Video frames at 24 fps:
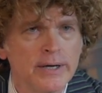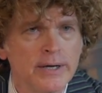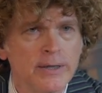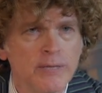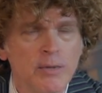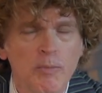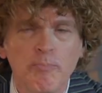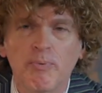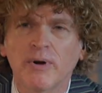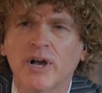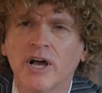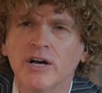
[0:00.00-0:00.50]

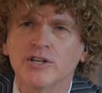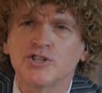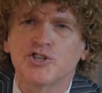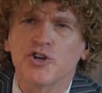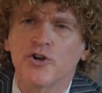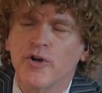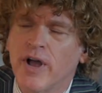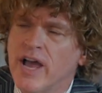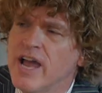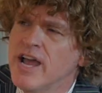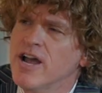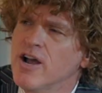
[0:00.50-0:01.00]
but because
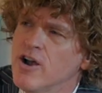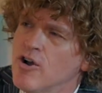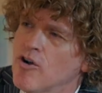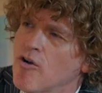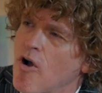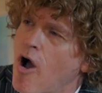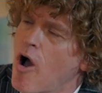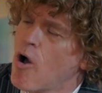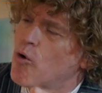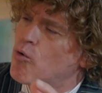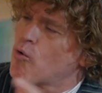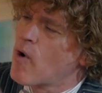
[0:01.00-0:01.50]
you're here
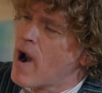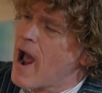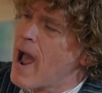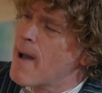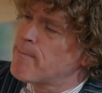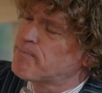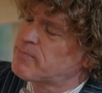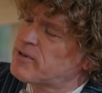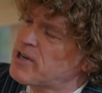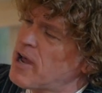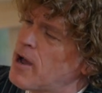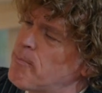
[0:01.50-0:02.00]
all
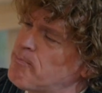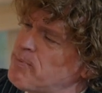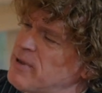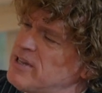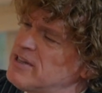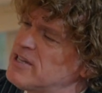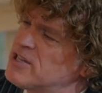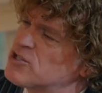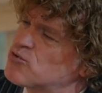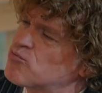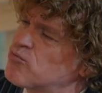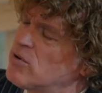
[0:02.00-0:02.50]
wrapped up in
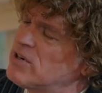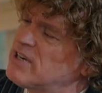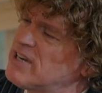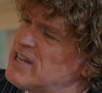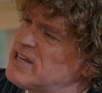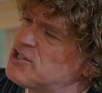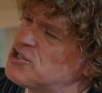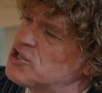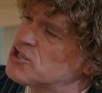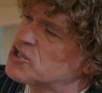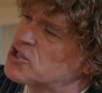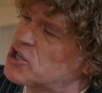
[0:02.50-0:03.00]
this
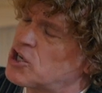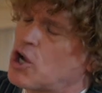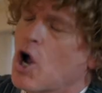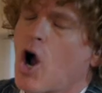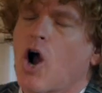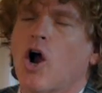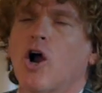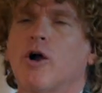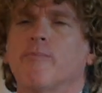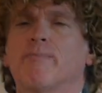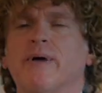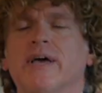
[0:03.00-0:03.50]
religious
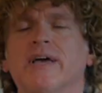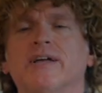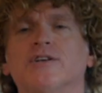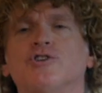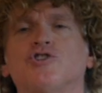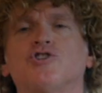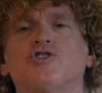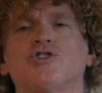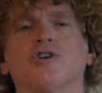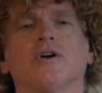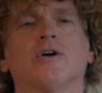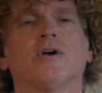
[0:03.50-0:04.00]

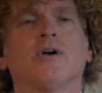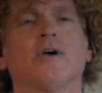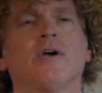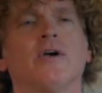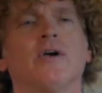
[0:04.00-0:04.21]
garbage